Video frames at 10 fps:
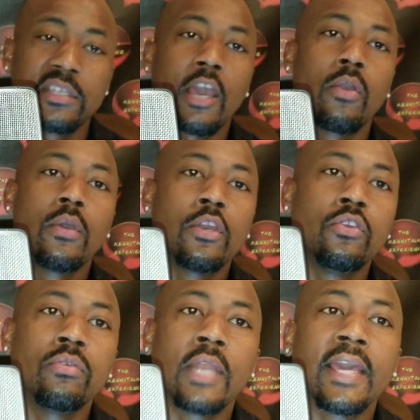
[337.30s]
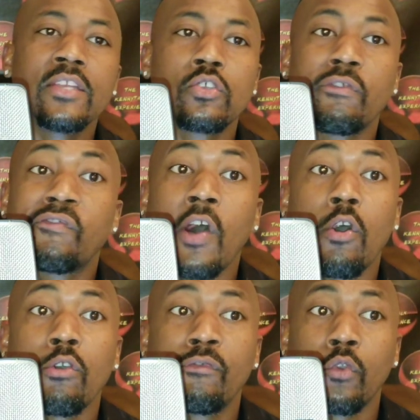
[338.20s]
that you ladies will
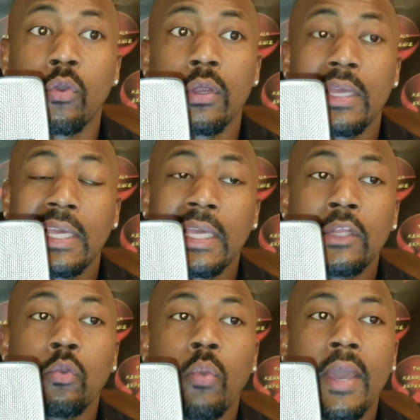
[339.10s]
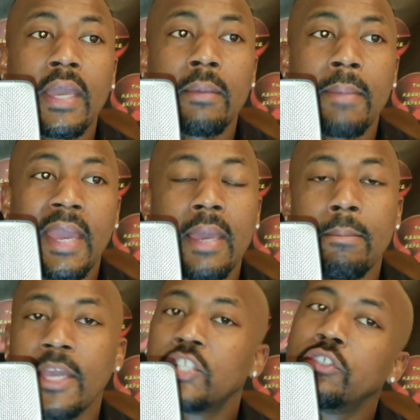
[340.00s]
fall for the way a man
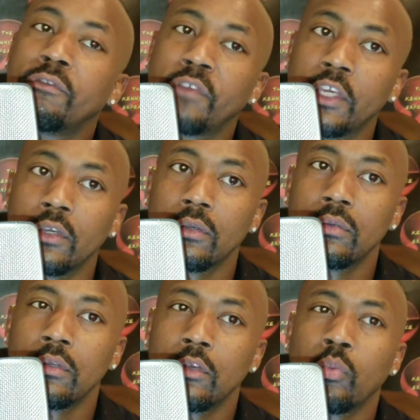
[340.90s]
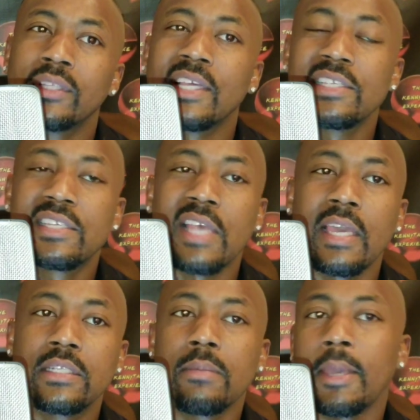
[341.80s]
makes you feel, what they say
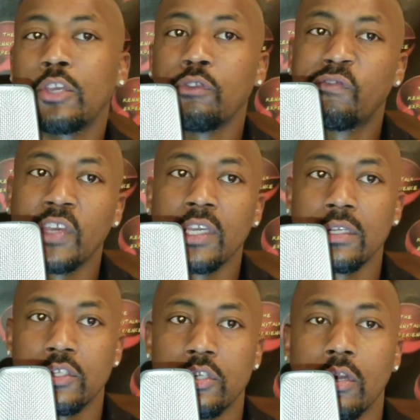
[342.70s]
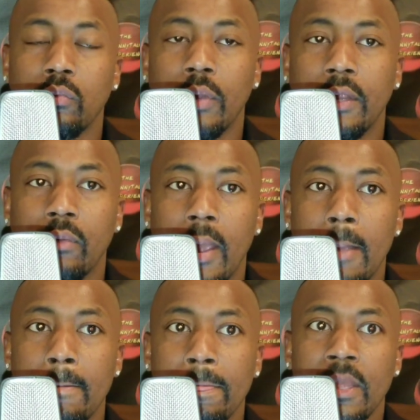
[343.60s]
to make you feel a certain way, right?
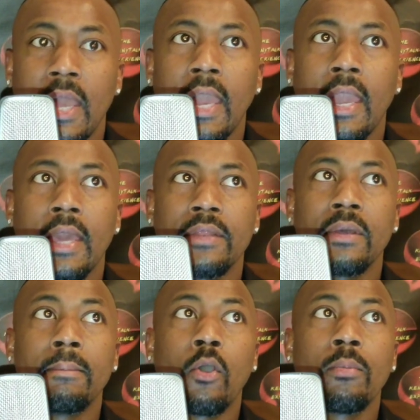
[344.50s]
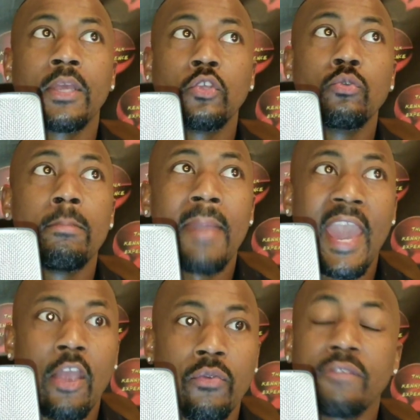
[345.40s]
And the moment you
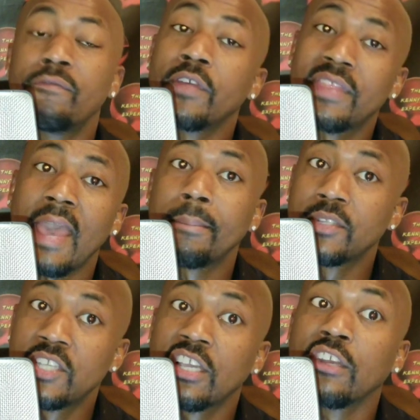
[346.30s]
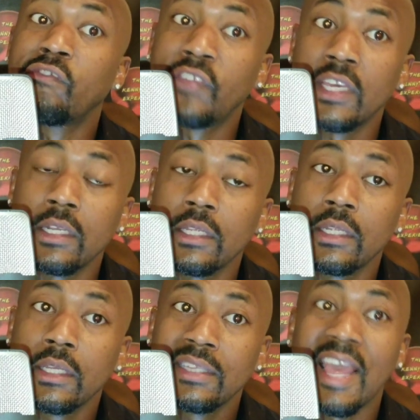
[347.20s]
marry for that particular feeling,
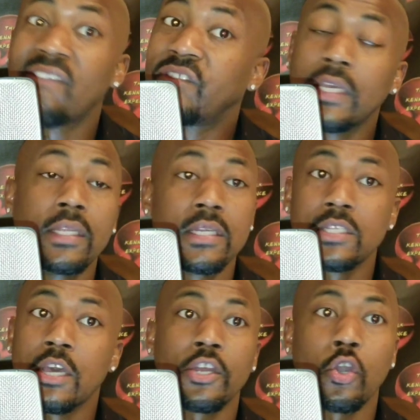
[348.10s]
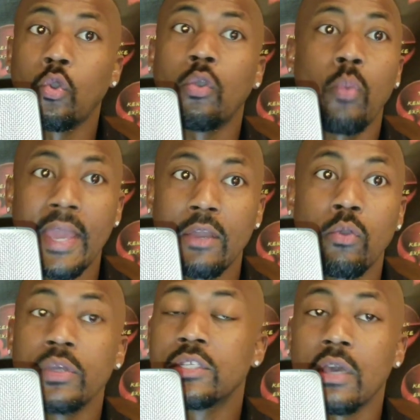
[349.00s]
that feeling is gonna go away,
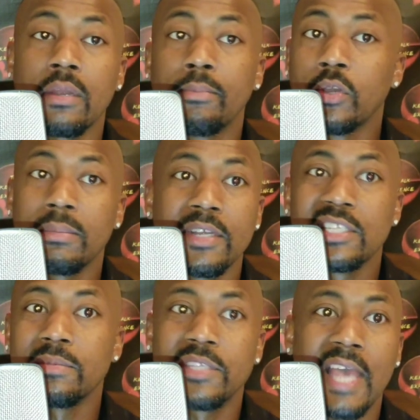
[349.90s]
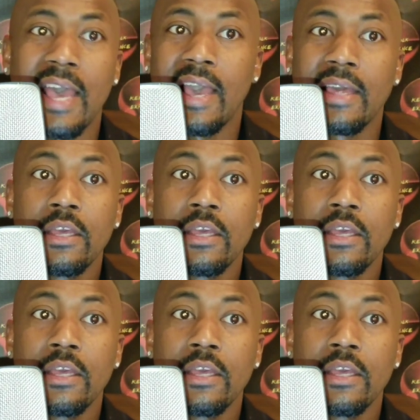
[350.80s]
or it's gonna pretty much subside.